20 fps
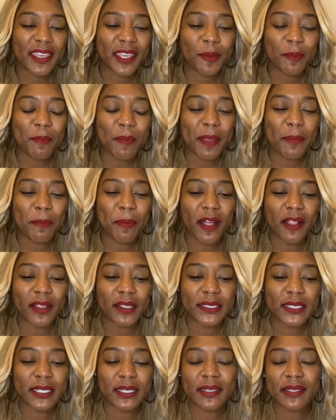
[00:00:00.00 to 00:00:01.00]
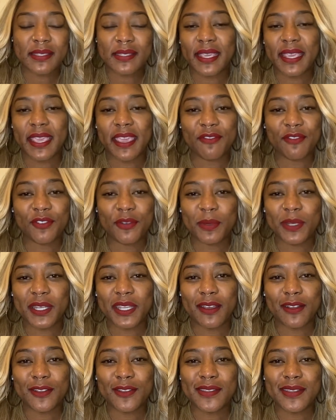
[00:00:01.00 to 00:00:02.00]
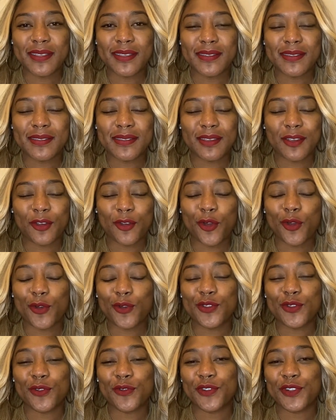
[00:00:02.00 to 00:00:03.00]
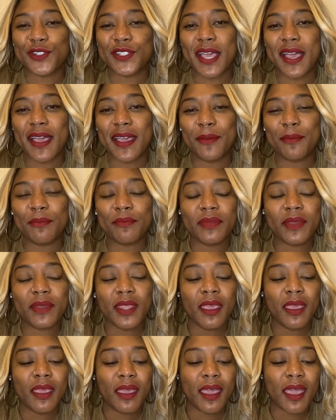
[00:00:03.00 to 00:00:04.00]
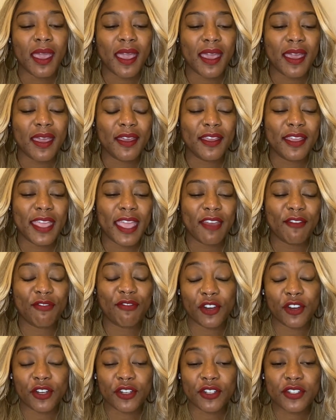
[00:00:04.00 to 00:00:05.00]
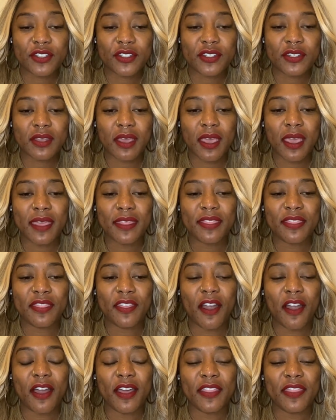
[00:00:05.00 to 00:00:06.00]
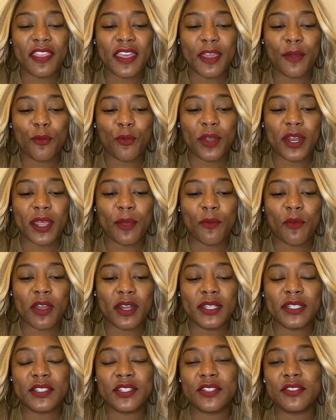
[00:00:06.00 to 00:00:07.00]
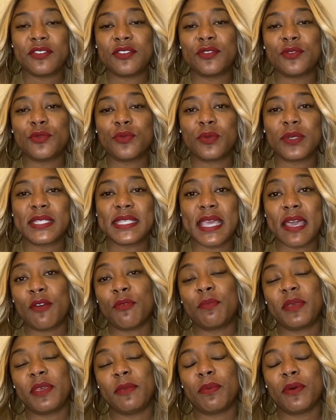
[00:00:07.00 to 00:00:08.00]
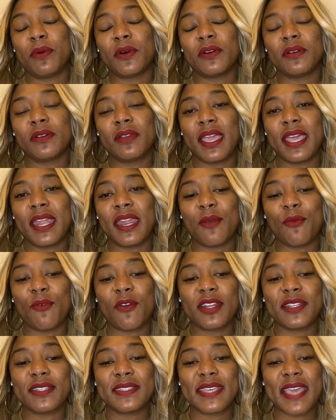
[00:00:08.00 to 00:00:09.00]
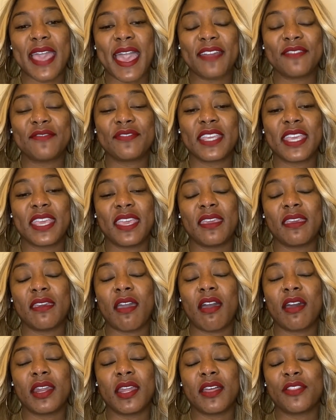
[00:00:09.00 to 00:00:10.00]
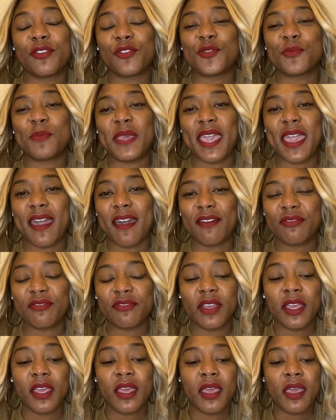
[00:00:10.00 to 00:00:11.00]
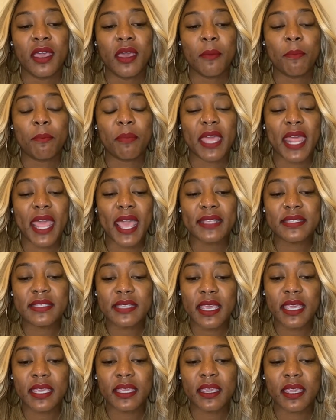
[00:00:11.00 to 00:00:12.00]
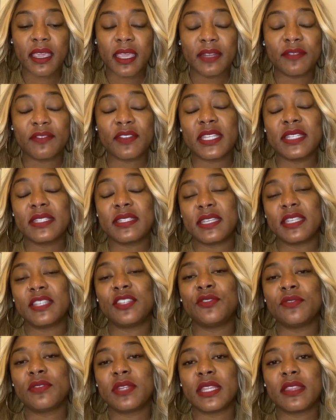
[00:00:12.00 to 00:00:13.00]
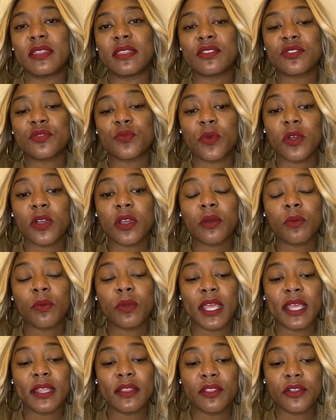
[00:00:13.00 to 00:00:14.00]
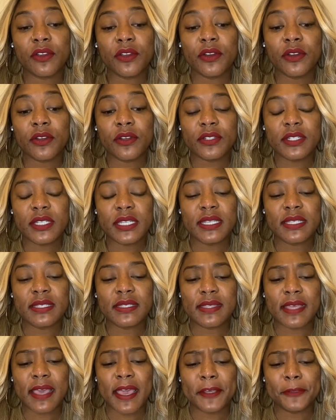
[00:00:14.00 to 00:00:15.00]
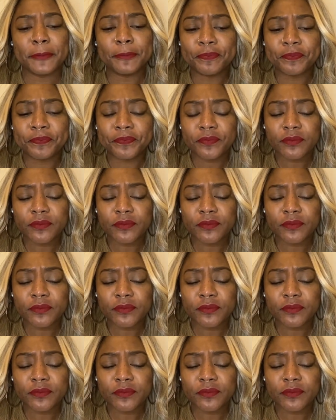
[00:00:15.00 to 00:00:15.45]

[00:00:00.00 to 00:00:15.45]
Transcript: think my politics, like everybody else's, grows over time. Uh, at first, I thought that what I wanted to do was help people and I wanted to advocate on others' behalf. But as I kind of continued in this work, what I learned is that